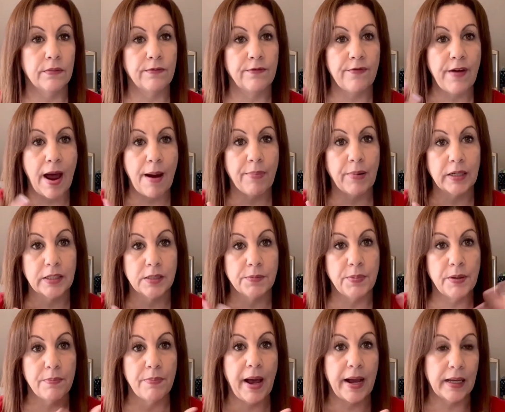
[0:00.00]
fabric to
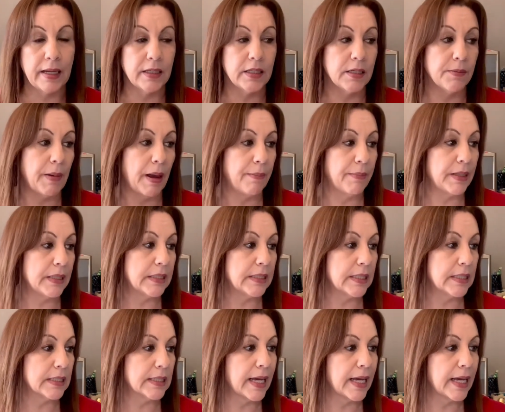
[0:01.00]
put back into my business.